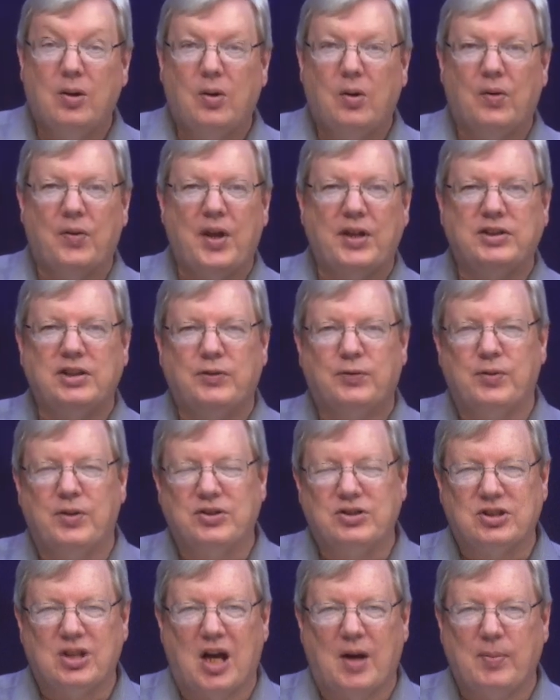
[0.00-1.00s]
Well, that's it for
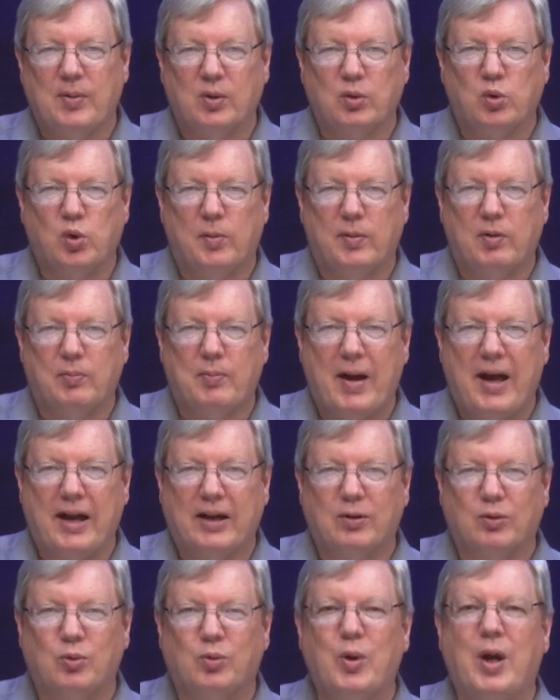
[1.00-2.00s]
this topic. We'll be back
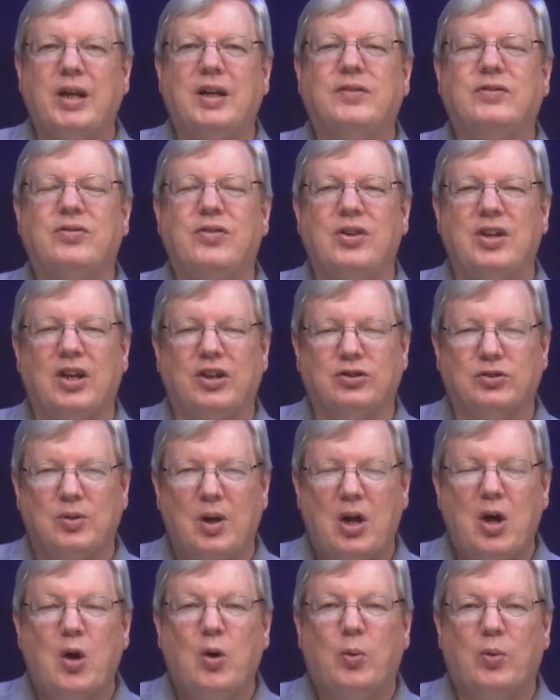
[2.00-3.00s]
right after this
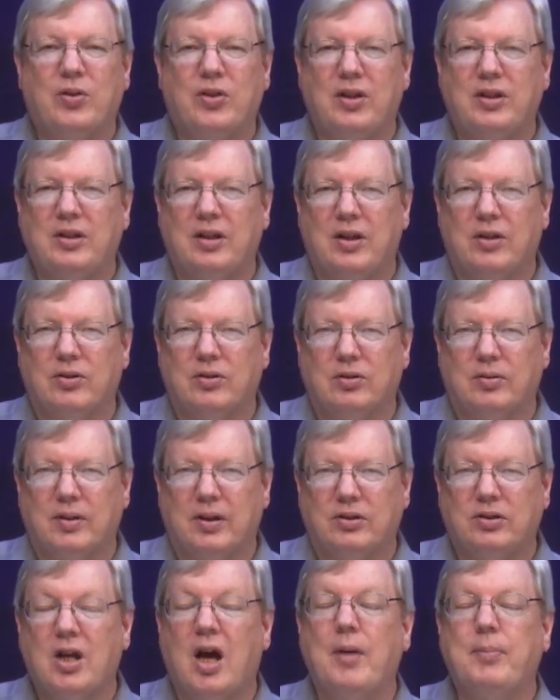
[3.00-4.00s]
with another
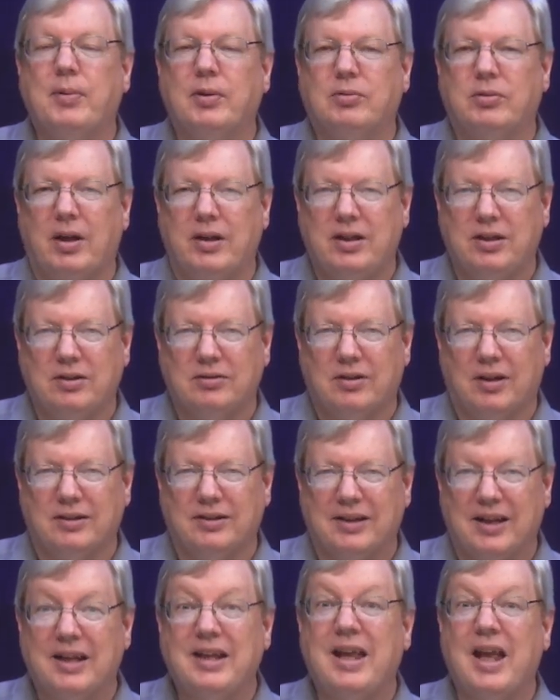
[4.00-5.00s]
topic right here
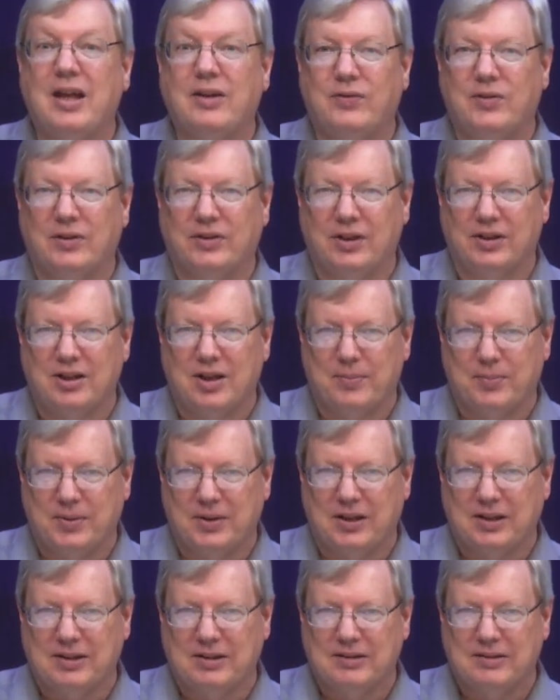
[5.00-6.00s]
on Canfield
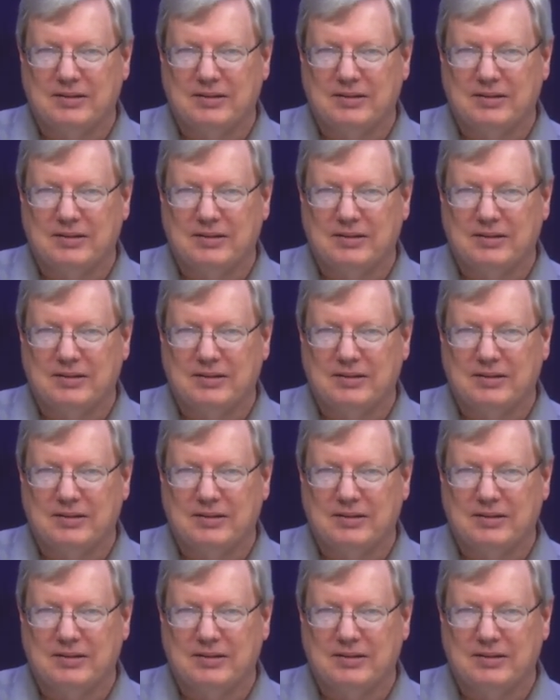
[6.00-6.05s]
Company.